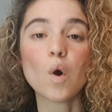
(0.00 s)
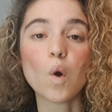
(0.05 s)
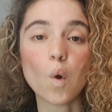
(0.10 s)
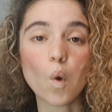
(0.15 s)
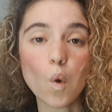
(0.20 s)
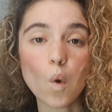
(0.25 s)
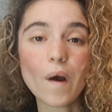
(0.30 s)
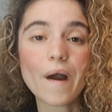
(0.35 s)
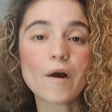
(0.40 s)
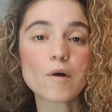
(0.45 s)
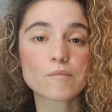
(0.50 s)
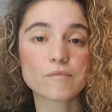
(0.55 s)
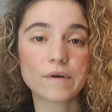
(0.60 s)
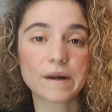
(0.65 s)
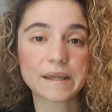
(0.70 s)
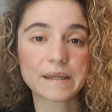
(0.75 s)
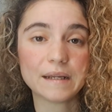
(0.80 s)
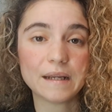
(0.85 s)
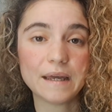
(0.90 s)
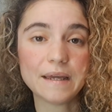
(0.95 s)
or help
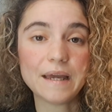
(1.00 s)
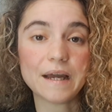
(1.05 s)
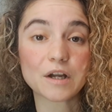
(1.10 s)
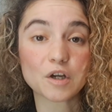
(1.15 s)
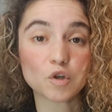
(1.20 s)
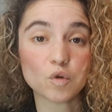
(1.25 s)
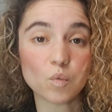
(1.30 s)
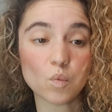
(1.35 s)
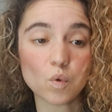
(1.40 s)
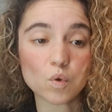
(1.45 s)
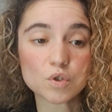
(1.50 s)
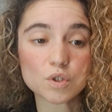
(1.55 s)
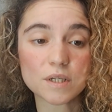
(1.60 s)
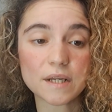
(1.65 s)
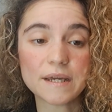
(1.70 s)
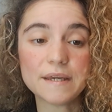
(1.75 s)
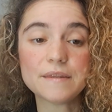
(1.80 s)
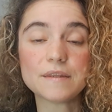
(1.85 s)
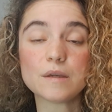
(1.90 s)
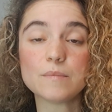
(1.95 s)
regulate and
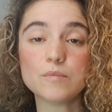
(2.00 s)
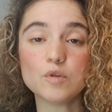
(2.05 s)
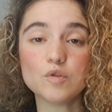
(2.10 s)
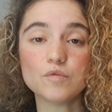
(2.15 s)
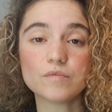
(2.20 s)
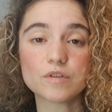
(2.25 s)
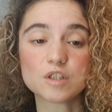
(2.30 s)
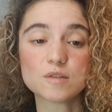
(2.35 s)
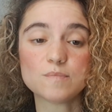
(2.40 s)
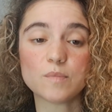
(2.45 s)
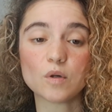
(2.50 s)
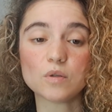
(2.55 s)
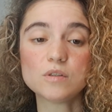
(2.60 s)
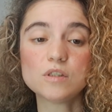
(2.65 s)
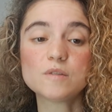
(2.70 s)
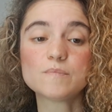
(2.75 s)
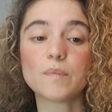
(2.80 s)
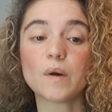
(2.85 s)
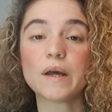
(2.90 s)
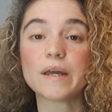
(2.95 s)
coordinate the immune
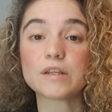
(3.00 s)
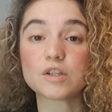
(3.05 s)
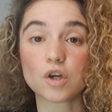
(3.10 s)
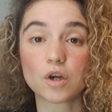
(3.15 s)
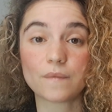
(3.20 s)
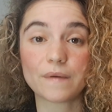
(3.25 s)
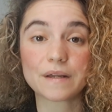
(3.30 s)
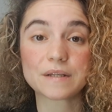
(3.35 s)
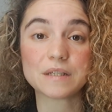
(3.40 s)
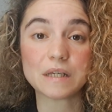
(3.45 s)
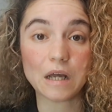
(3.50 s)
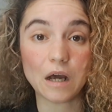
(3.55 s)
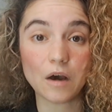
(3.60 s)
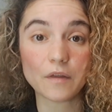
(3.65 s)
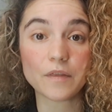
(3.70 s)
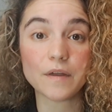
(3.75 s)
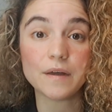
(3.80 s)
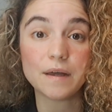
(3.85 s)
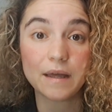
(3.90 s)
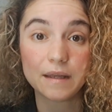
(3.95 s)
response by directing
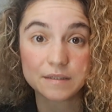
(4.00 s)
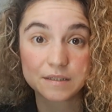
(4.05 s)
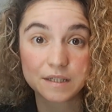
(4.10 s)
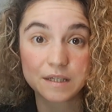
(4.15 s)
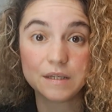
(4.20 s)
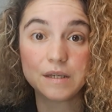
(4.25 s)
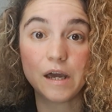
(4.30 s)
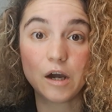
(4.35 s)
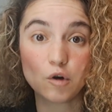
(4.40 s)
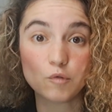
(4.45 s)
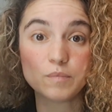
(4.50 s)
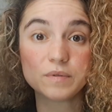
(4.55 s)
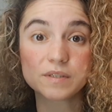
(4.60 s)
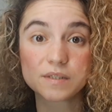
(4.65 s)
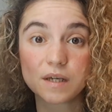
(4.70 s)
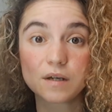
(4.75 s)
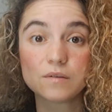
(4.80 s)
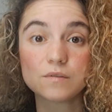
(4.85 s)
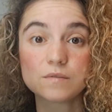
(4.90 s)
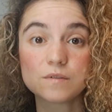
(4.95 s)
other T helper
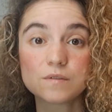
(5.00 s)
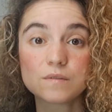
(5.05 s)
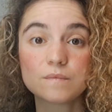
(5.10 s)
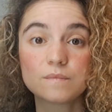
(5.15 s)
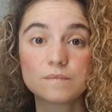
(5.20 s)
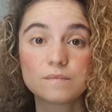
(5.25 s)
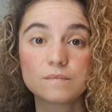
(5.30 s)
cells.